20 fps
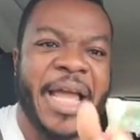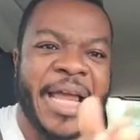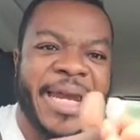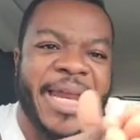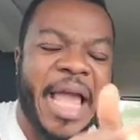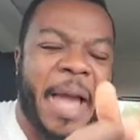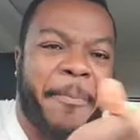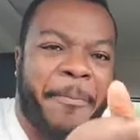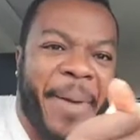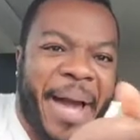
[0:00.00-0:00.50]

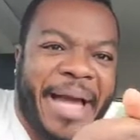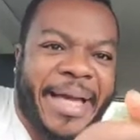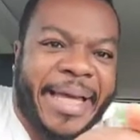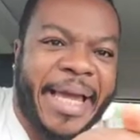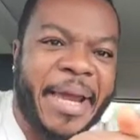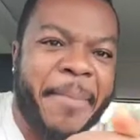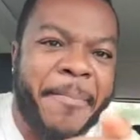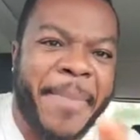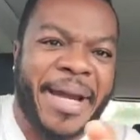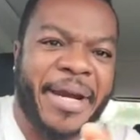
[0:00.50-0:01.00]
Near
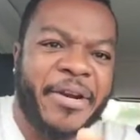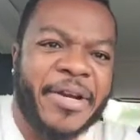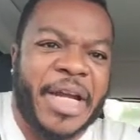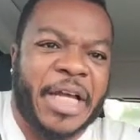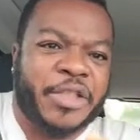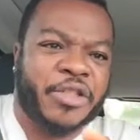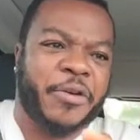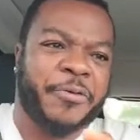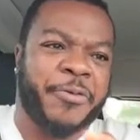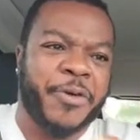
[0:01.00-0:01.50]
packet man and
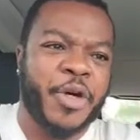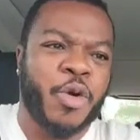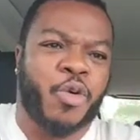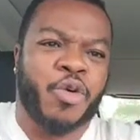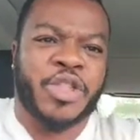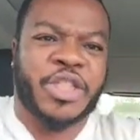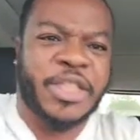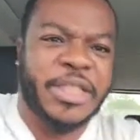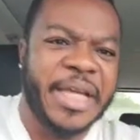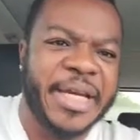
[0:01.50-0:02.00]
that's for the
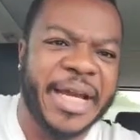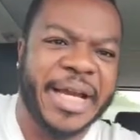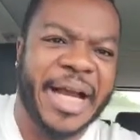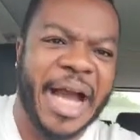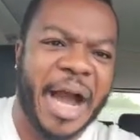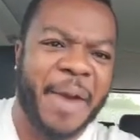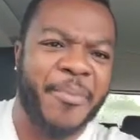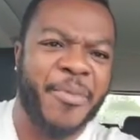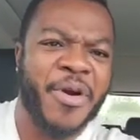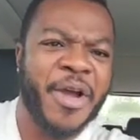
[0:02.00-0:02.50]
cosian
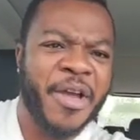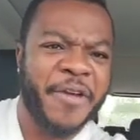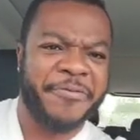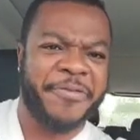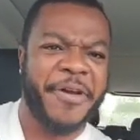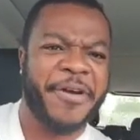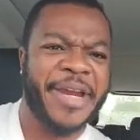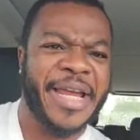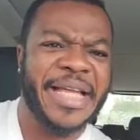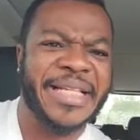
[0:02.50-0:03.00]
cam,
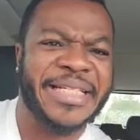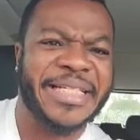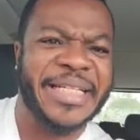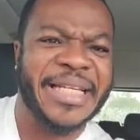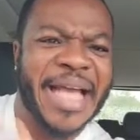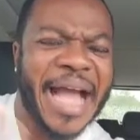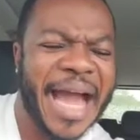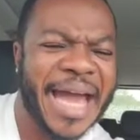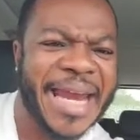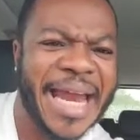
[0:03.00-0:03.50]
ferrienti,
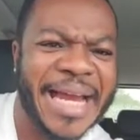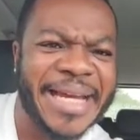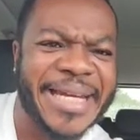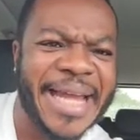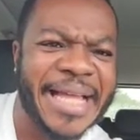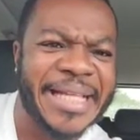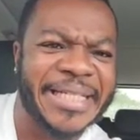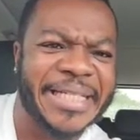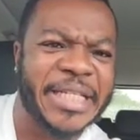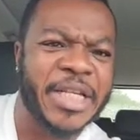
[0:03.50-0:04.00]
and
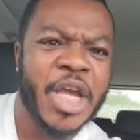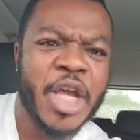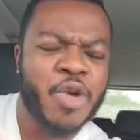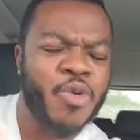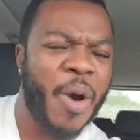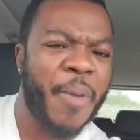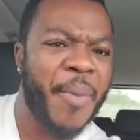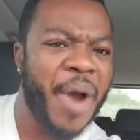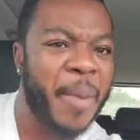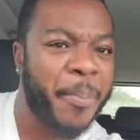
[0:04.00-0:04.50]
identity. You
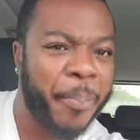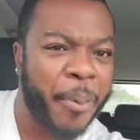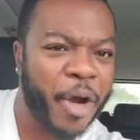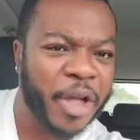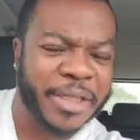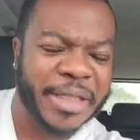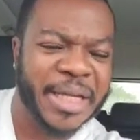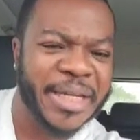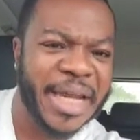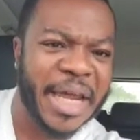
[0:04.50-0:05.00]
are more
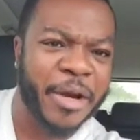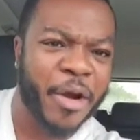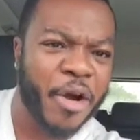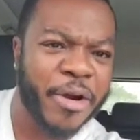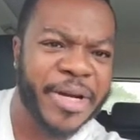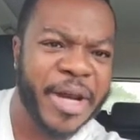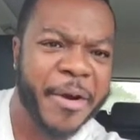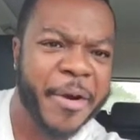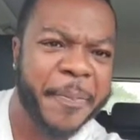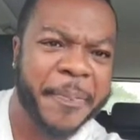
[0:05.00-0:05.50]
important than
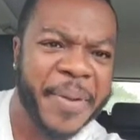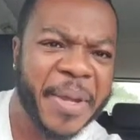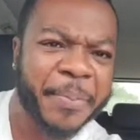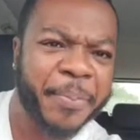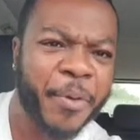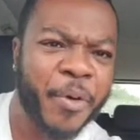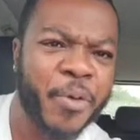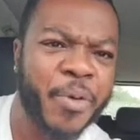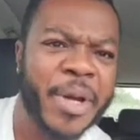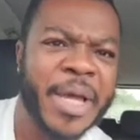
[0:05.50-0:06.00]
ordinary
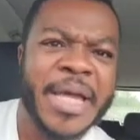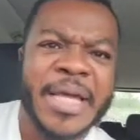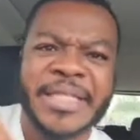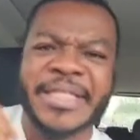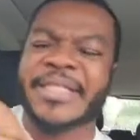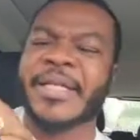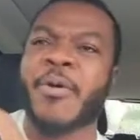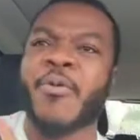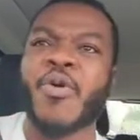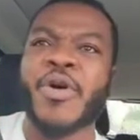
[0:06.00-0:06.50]
people.
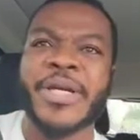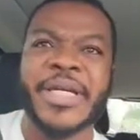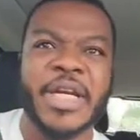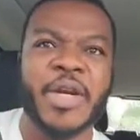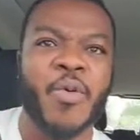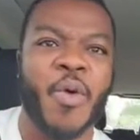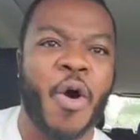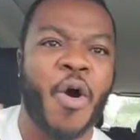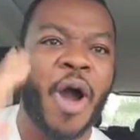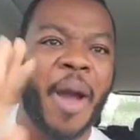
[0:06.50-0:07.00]
So when did
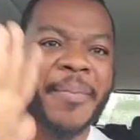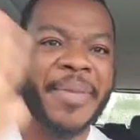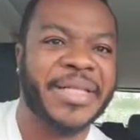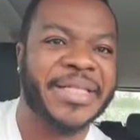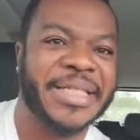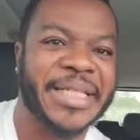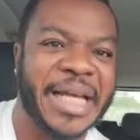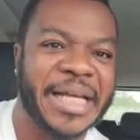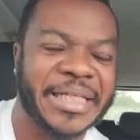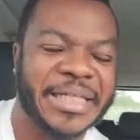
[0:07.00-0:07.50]
you want me
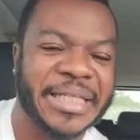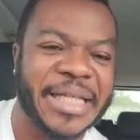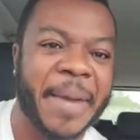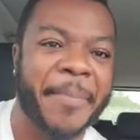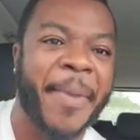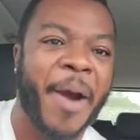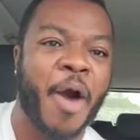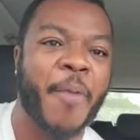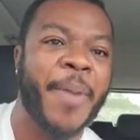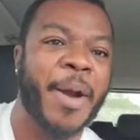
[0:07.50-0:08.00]
to see
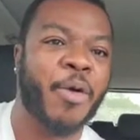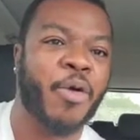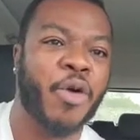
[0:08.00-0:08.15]
about the